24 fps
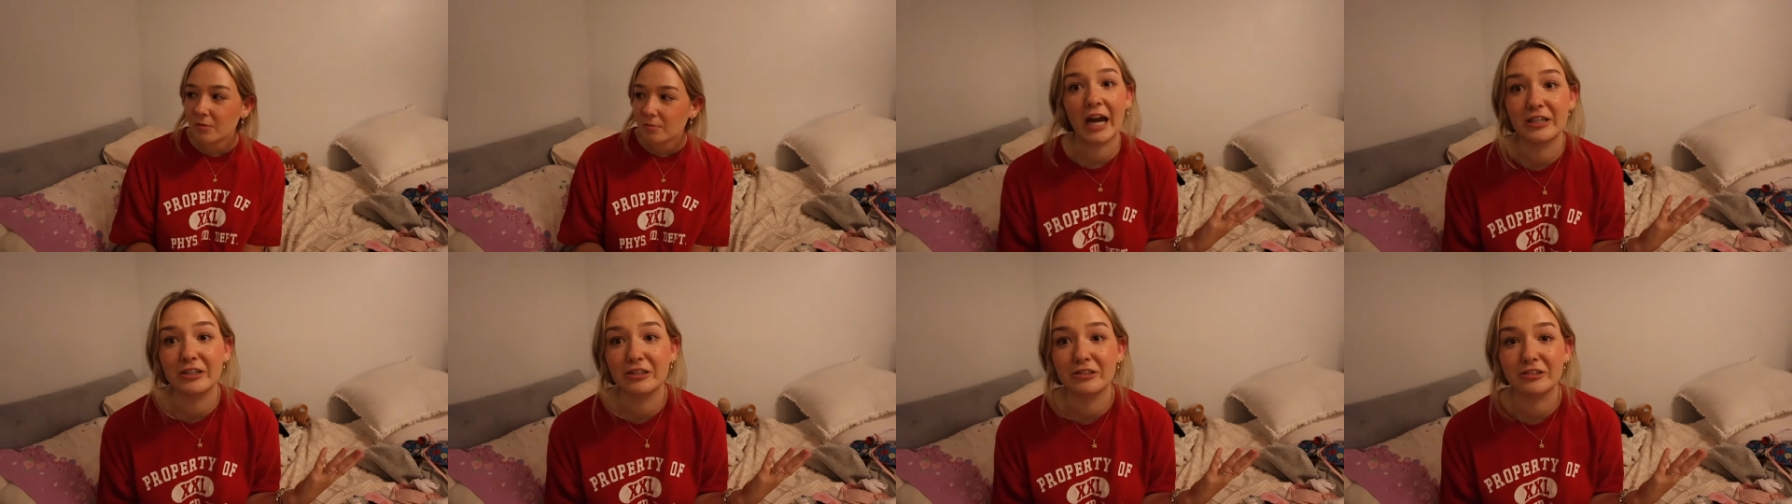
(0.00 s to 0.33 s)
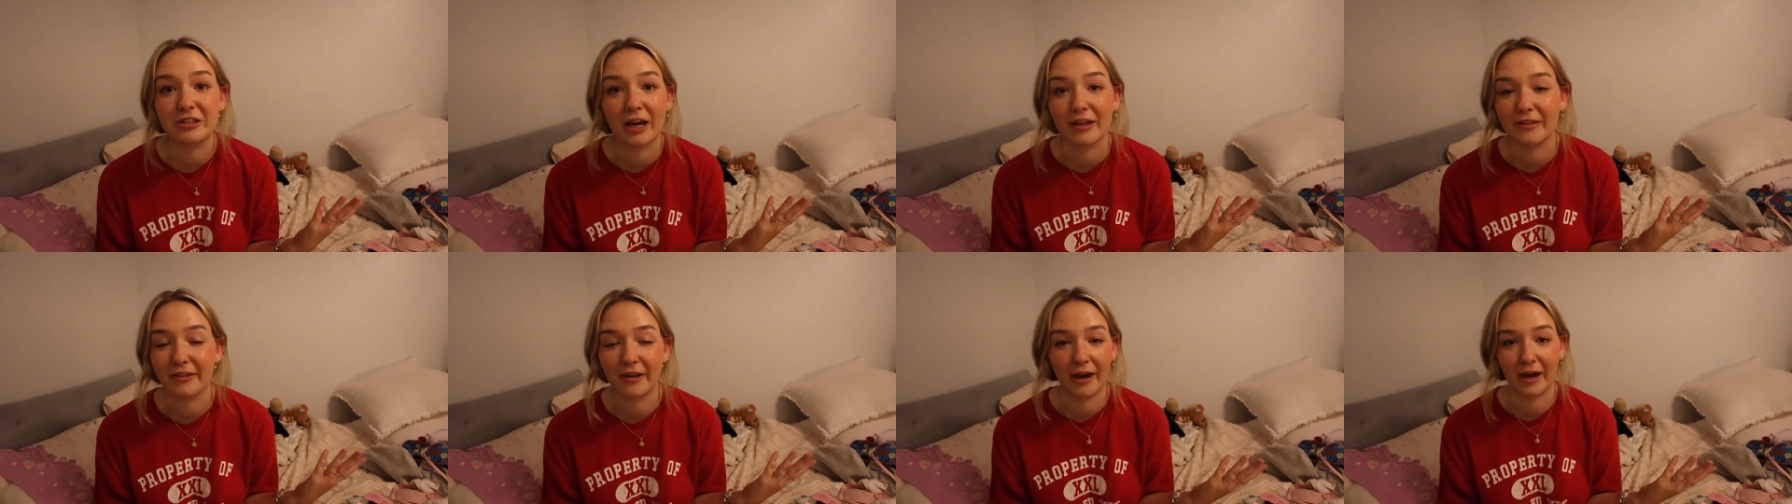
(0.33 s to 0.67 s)
I just
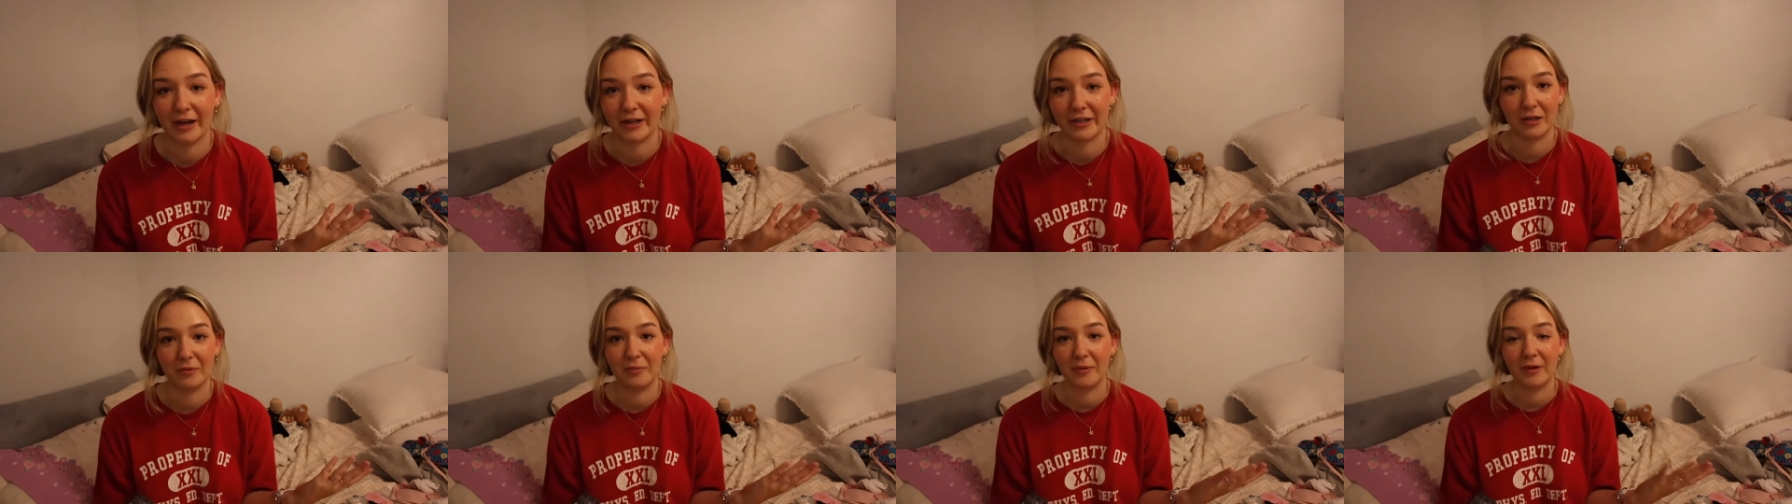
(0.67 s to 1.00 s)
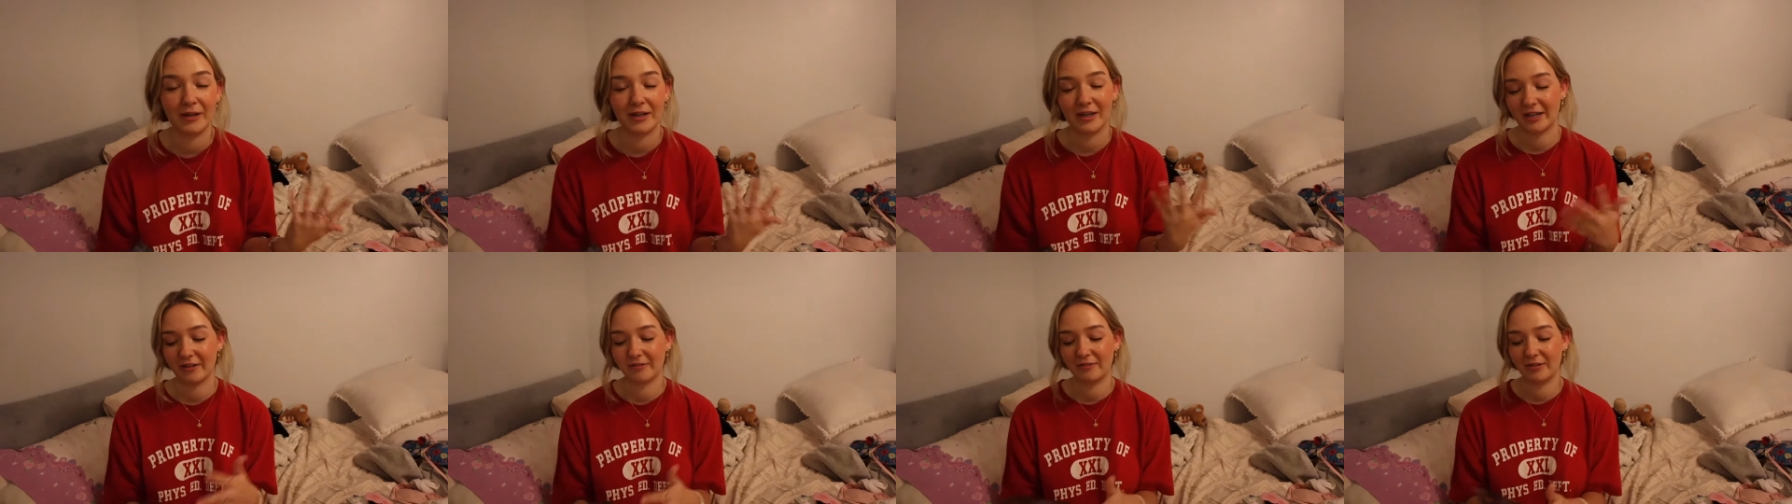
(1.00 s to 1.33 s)
got the
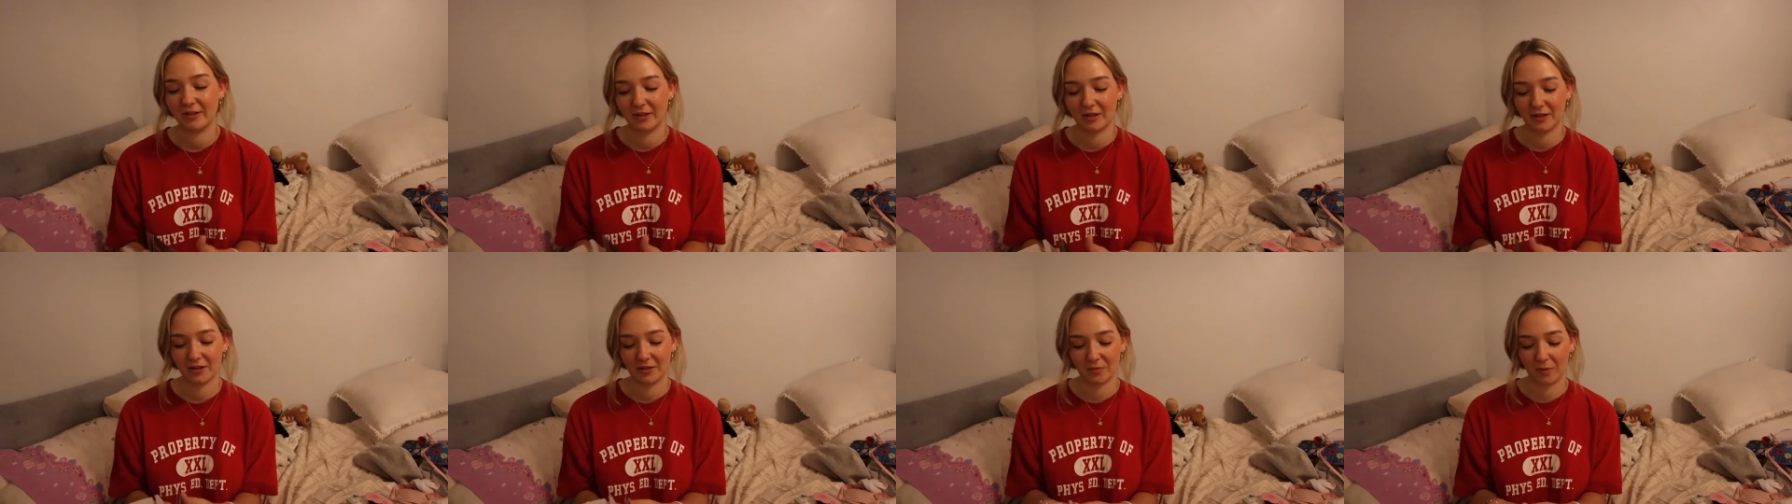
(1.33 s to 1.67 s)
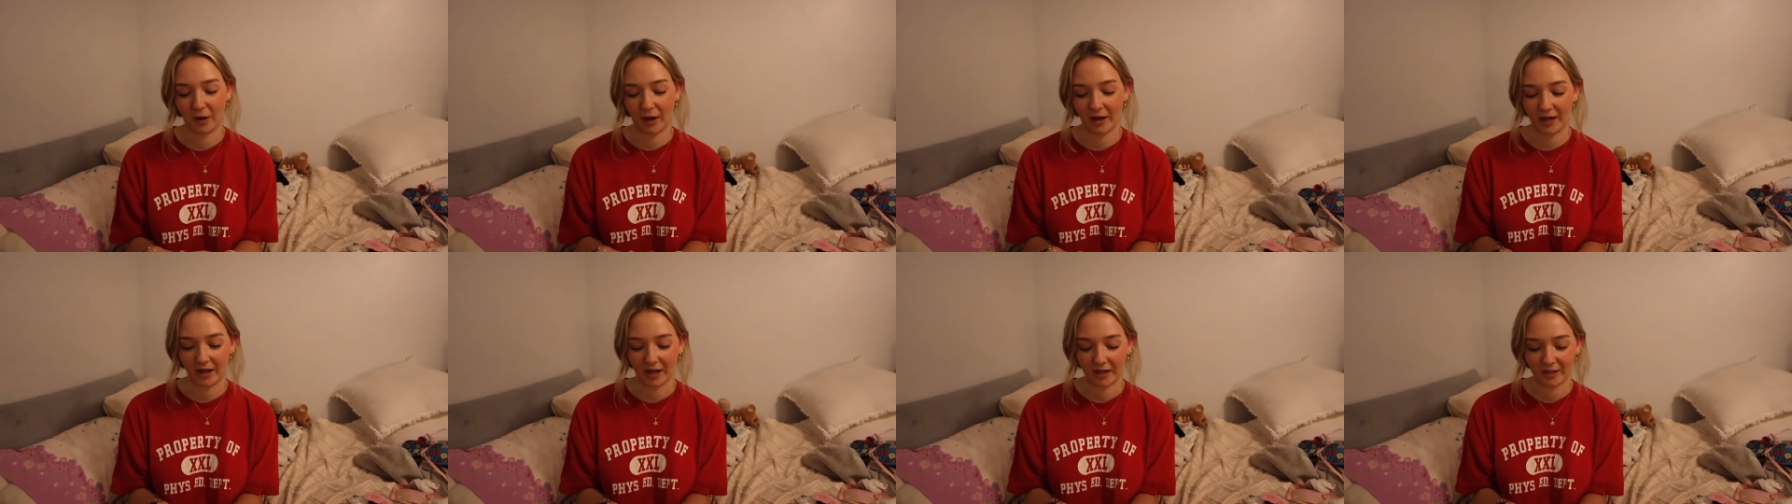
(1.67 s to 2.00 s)
audiobook and I figured
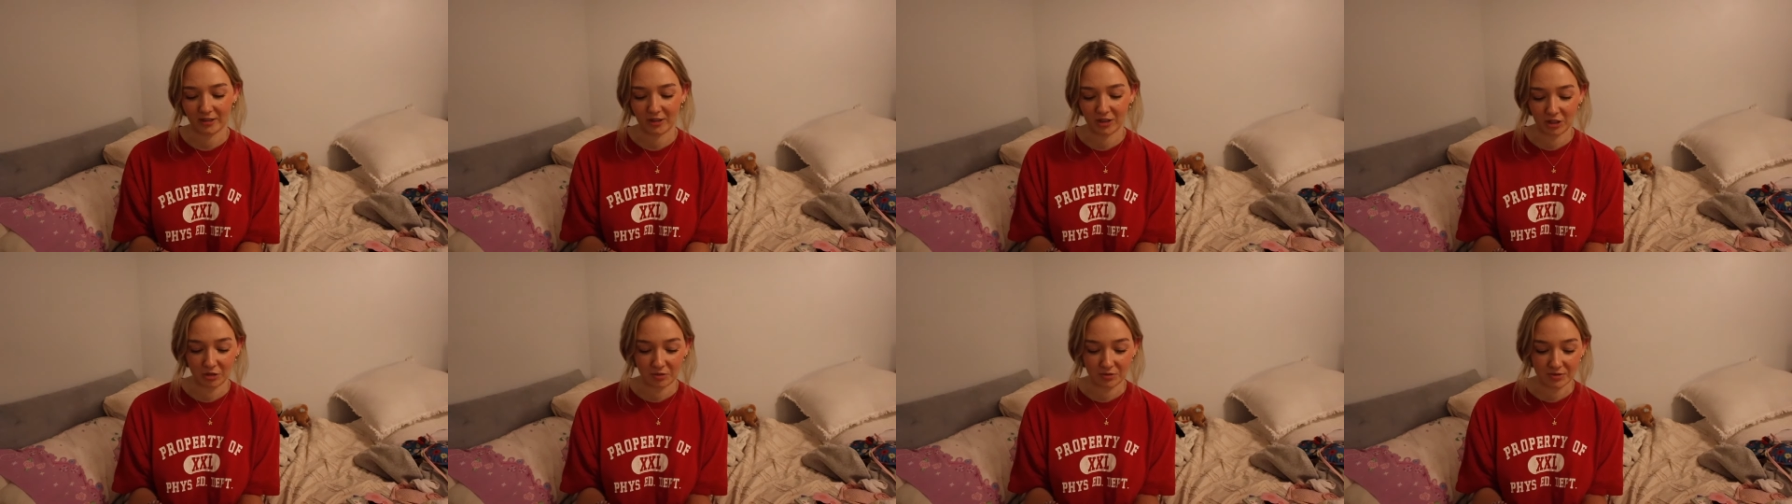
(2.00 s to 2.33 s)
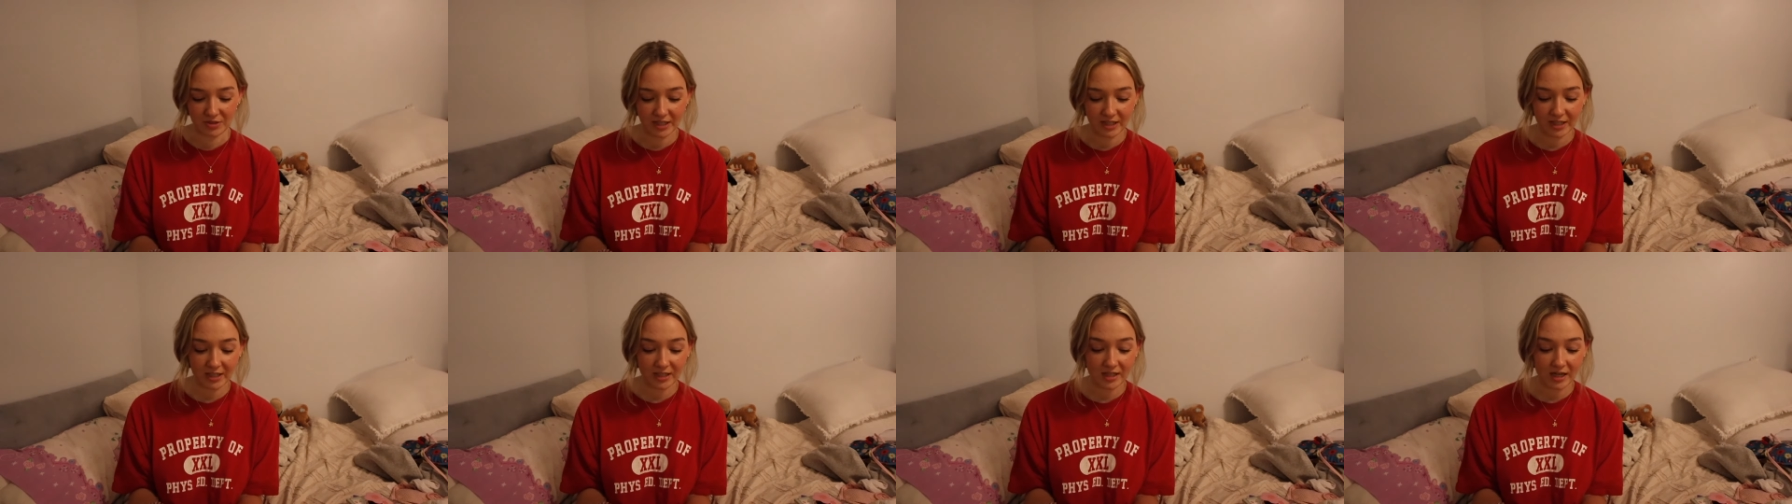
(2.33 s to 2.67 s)
why not use
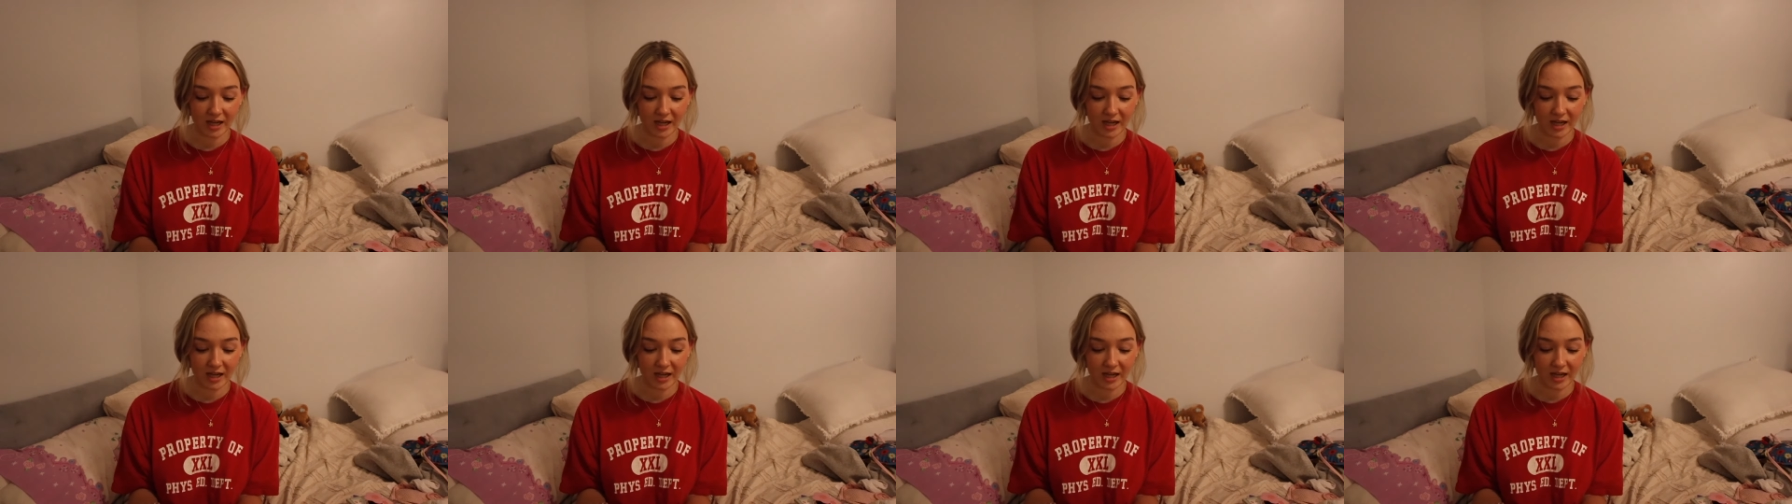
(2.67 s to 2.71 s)
it,